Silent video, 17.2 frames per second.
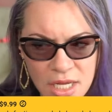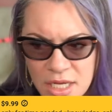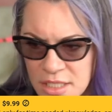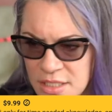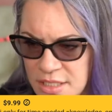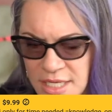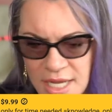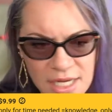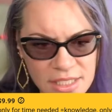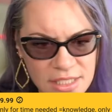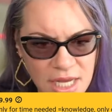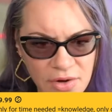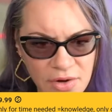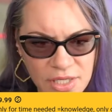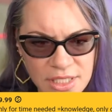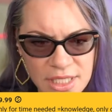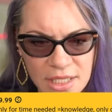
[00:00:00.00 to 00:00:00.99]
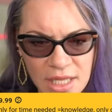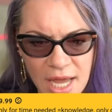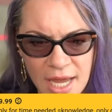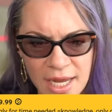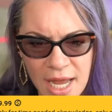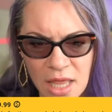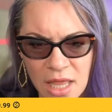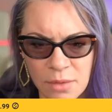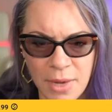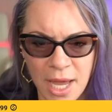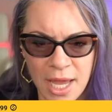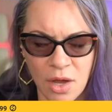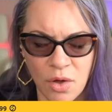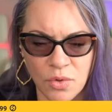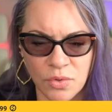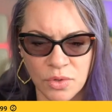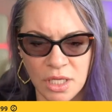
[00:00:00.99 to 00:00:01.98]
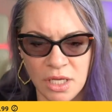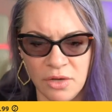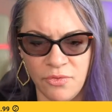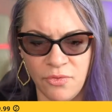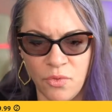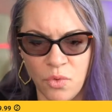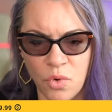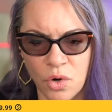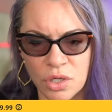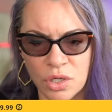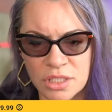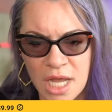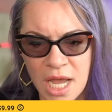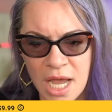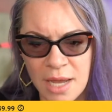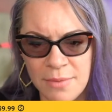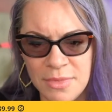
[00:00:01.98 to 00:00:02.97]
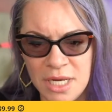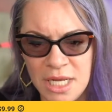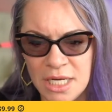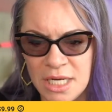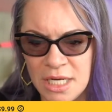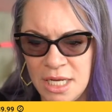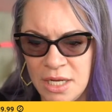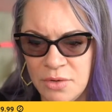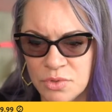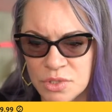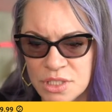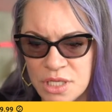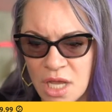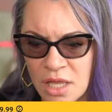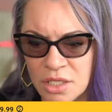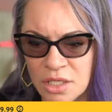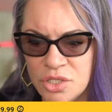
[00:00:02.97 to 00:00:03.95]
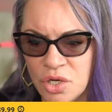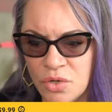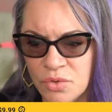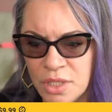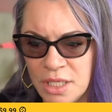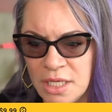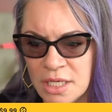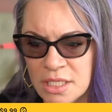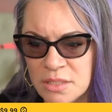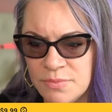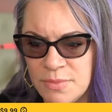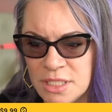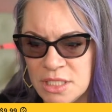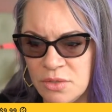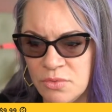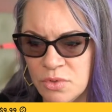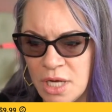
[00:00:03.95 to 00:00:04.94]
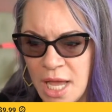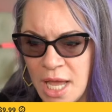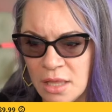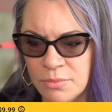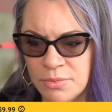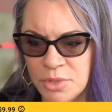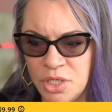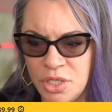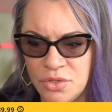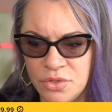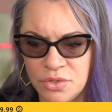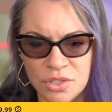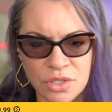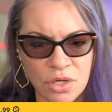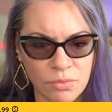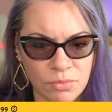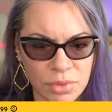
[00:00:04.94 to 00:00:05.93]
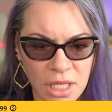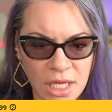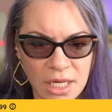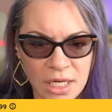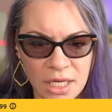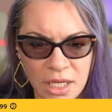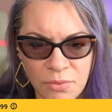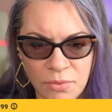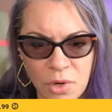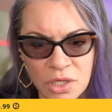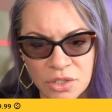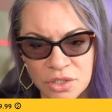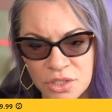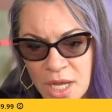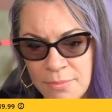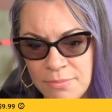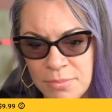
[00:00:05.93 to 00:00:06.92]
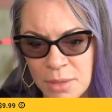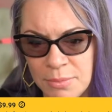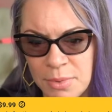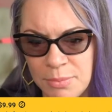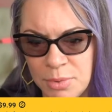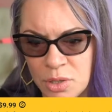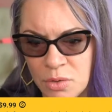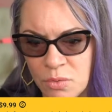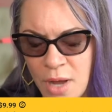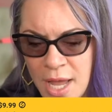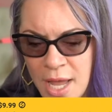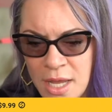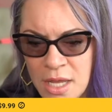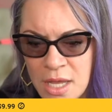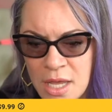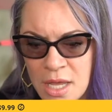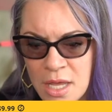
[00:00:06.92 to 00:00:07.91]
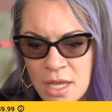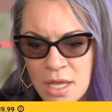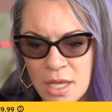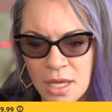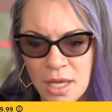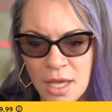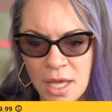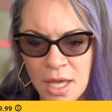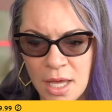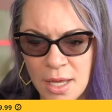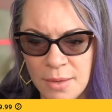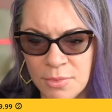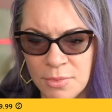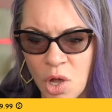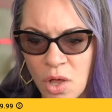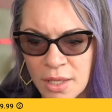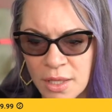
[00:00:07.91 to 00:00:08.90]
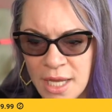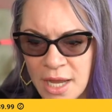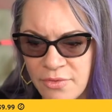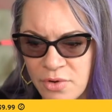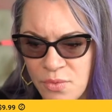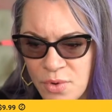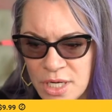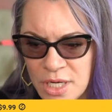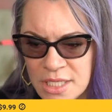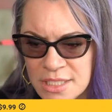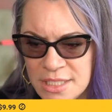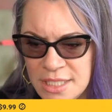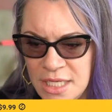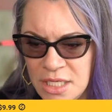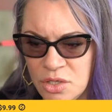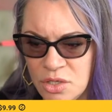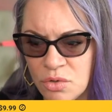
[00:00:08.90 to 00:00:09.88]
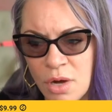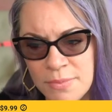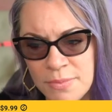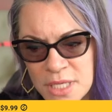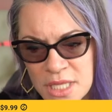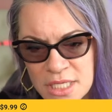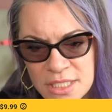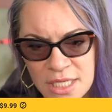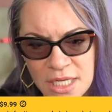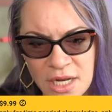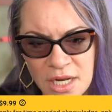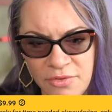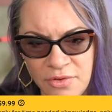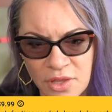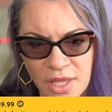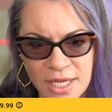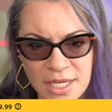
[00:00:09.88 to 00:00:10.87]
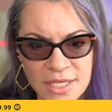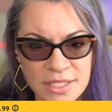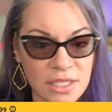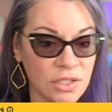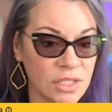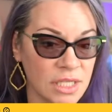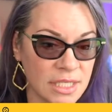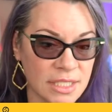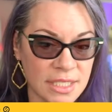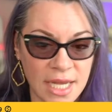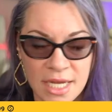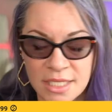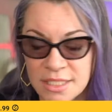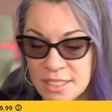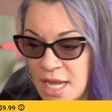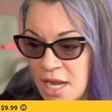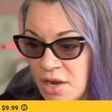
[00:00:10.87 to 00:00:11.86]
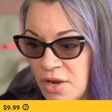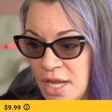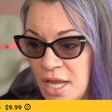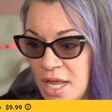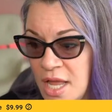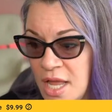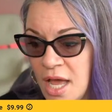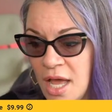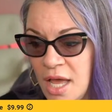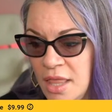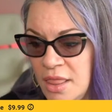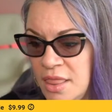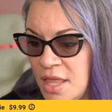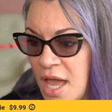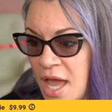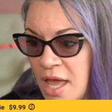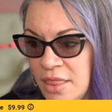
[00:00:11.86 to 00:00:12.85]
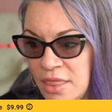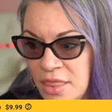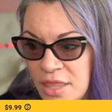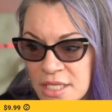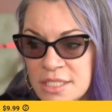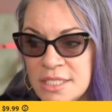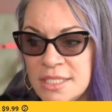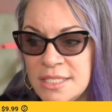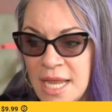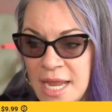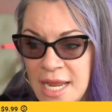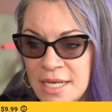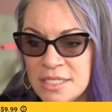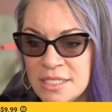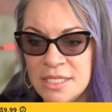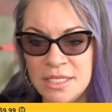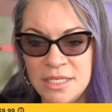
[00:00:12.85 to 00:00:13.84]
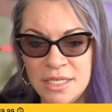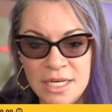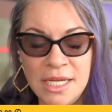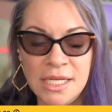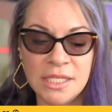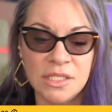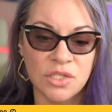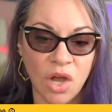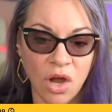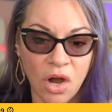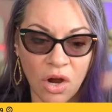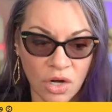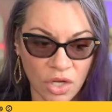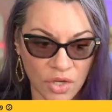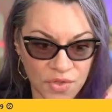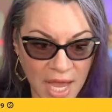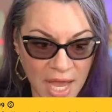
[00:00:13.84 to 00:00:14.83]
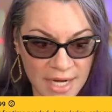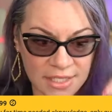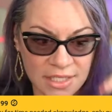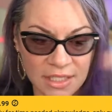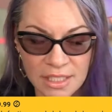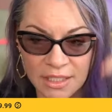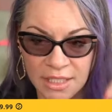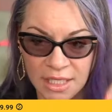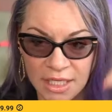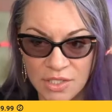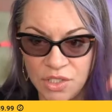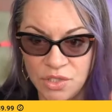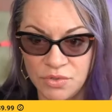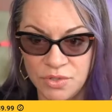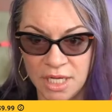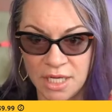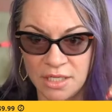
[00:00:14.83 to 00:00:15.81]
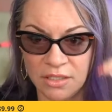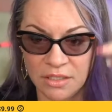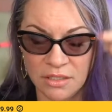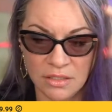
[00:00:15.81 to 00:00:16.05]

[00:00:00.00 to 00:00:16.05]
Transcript: TX Carey said lying alibi only for time needed equals knowledge. Only guns missing were caliber used, no blood. He washed up, Bubba put away. Um, calling everyone to the scene, corrupting the scene. I feel like he's guilty. TX Carey, the the state needs to argue that as cleanly as you did.